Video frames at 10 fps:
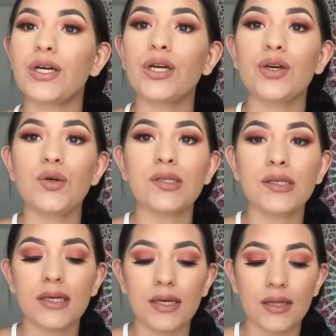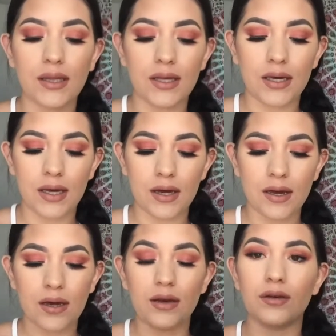look using the
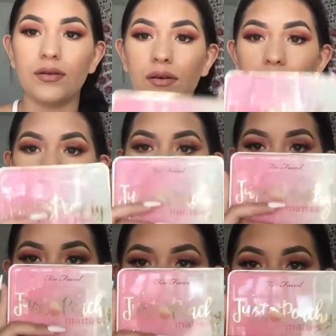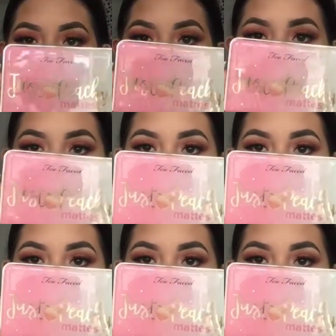Too Faced Just